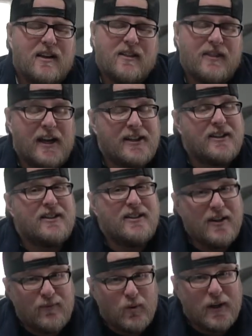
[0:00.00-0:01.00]
that is
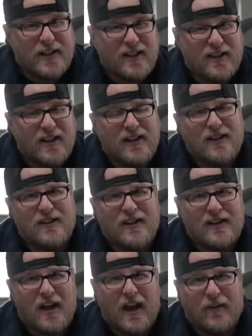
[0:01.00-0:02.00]
different
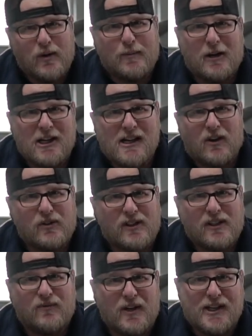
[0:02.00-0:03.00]
than everybody
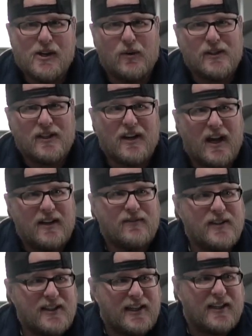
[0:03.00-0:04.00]
else's videos that I
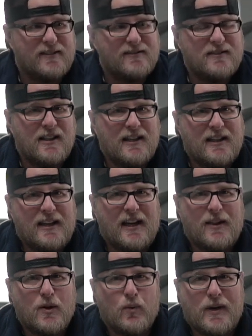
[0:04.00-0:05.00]
have seen,
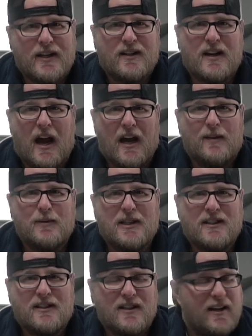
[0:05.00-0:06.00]
and the reason I'm
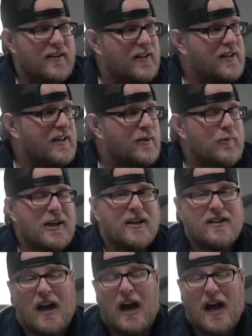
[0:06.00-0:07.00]
going to say this is
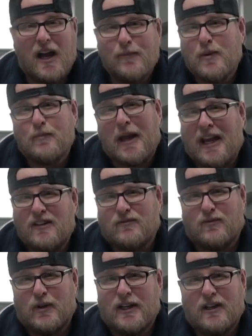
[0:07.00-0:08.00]
because I'm a paint
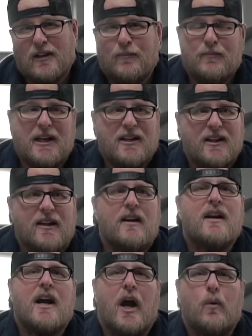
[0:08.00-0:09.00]
freak,
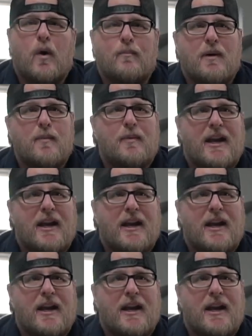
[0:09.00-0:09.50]
meaning I want my